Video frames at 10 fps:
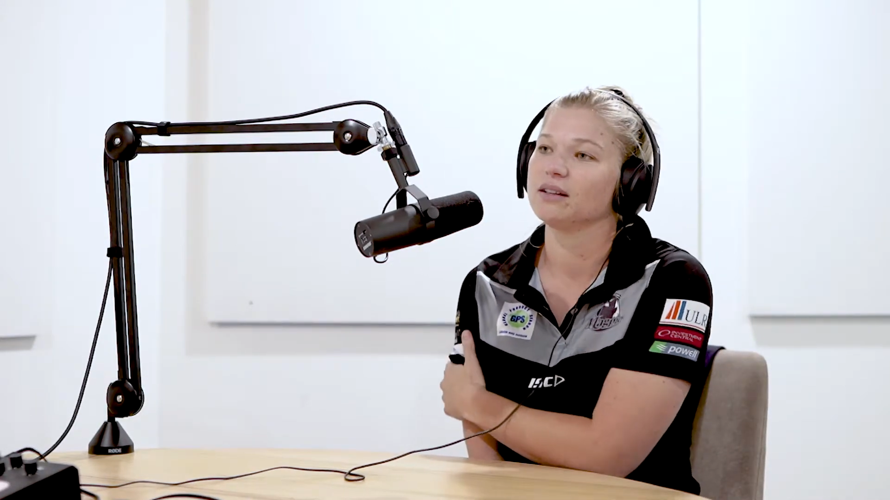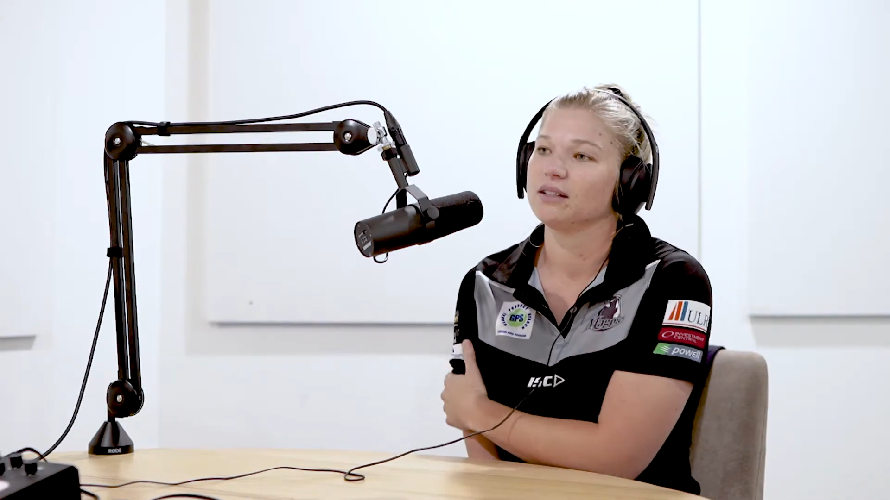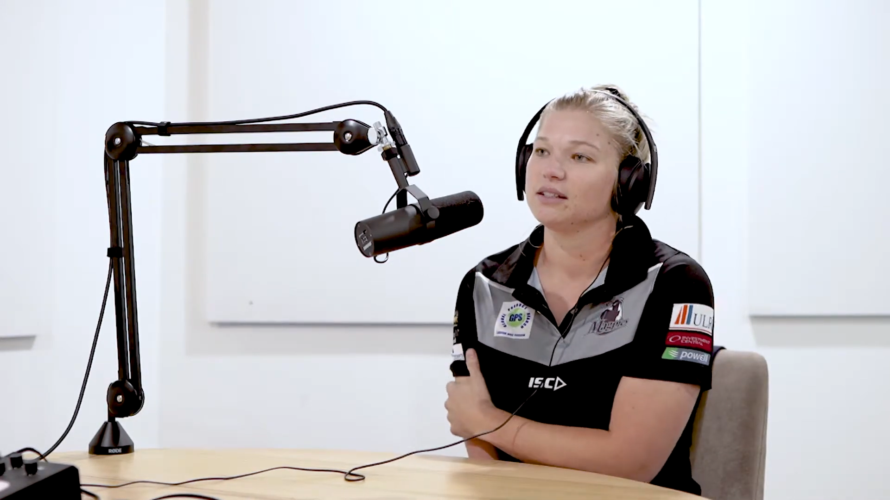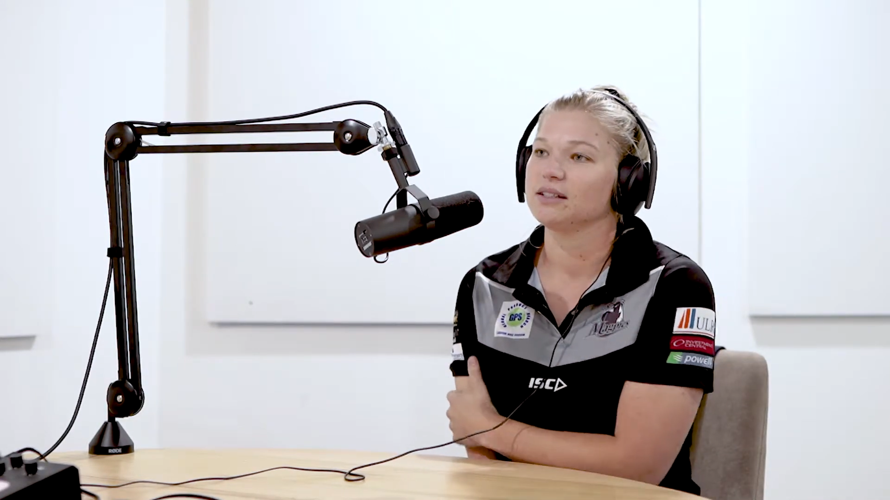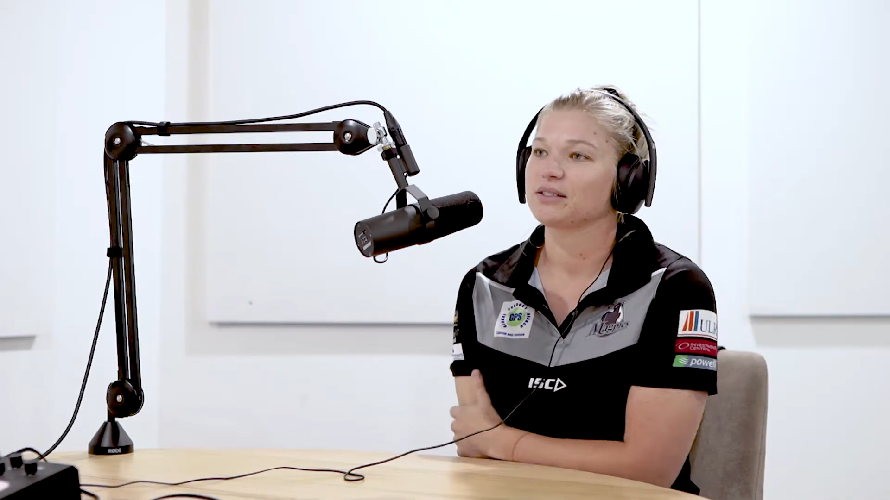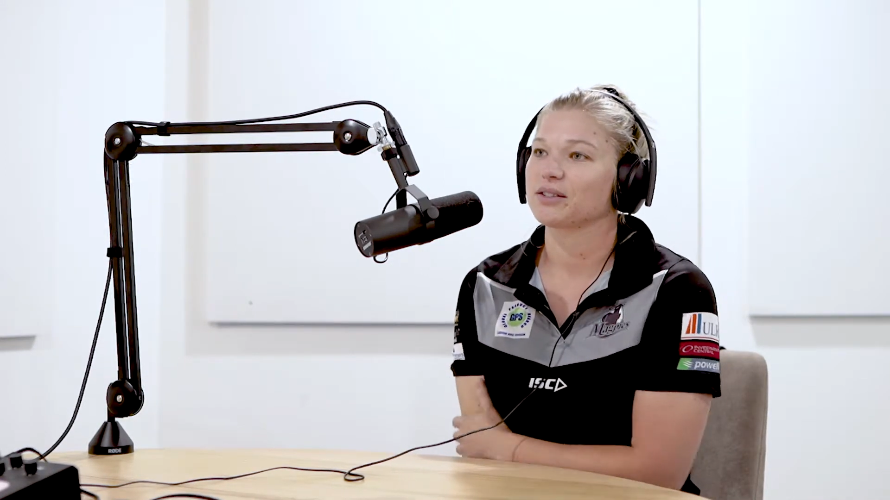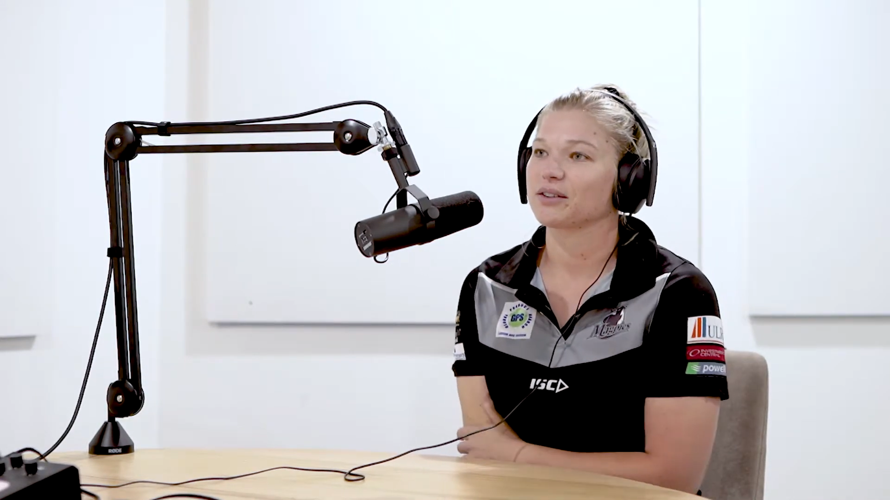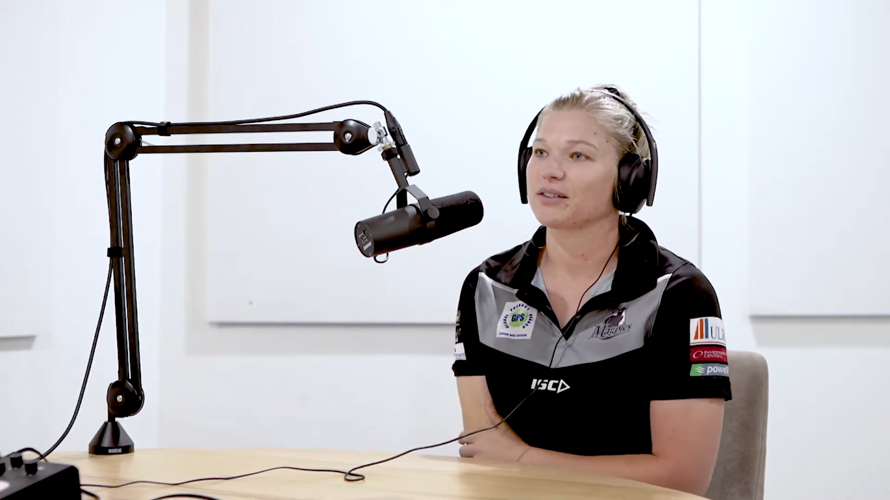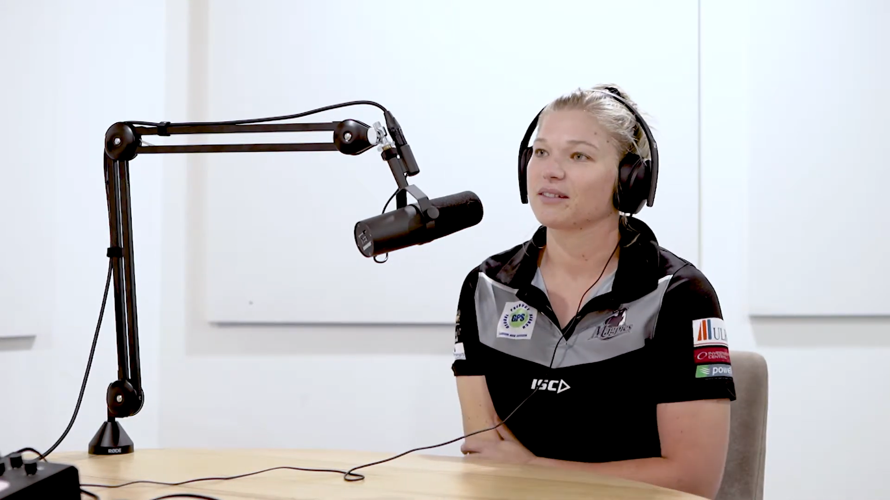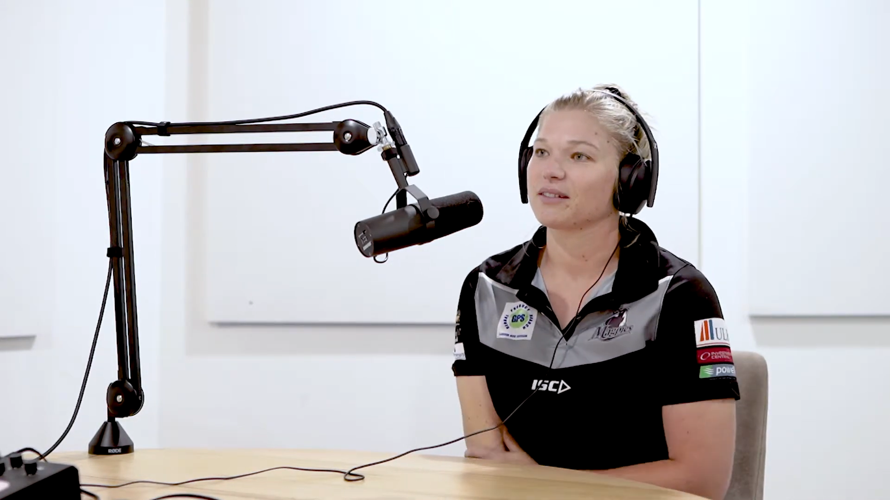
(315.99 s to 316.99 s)
Yeah. So
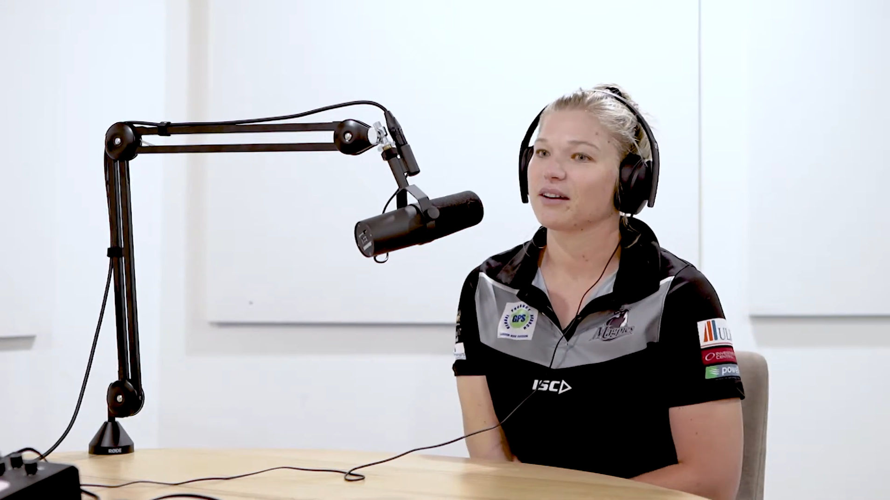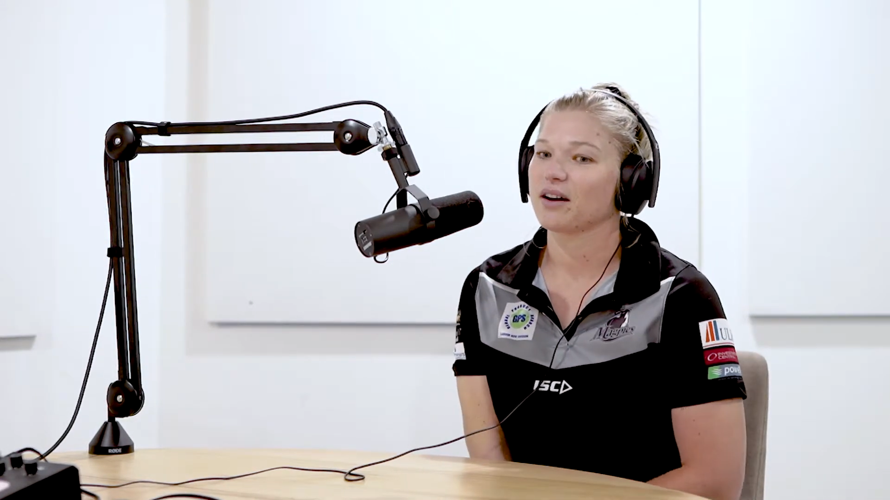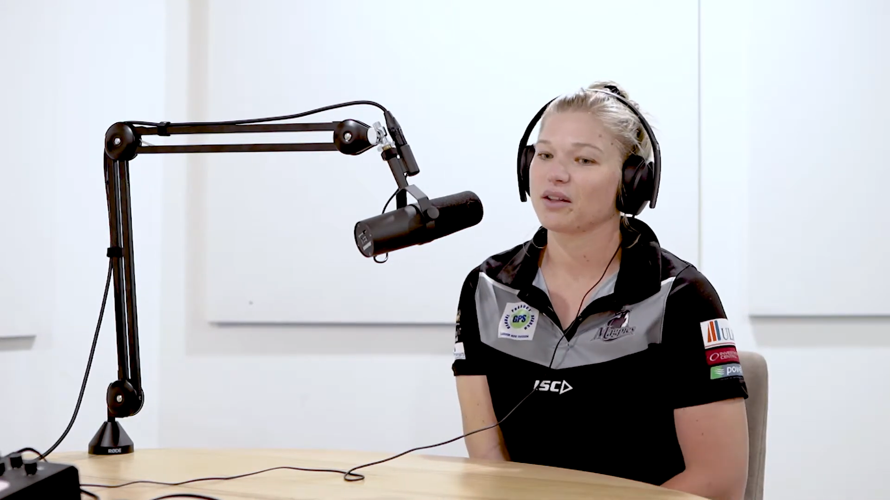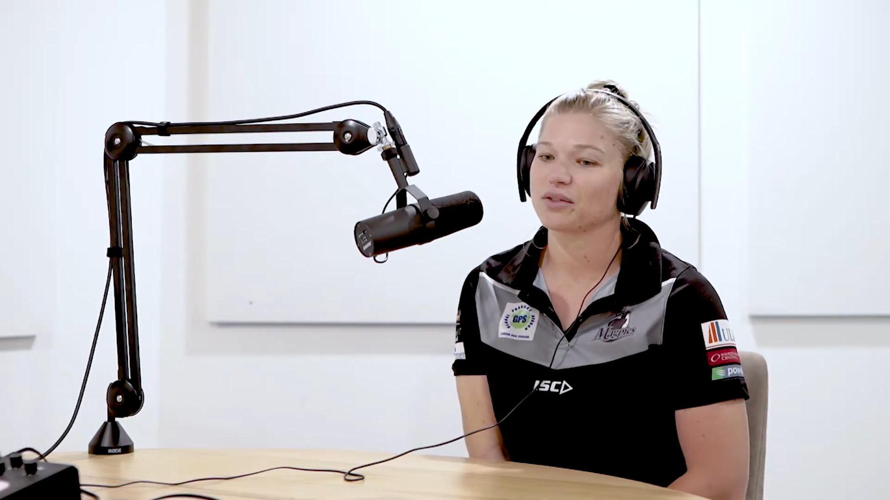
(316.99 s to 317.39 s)
well,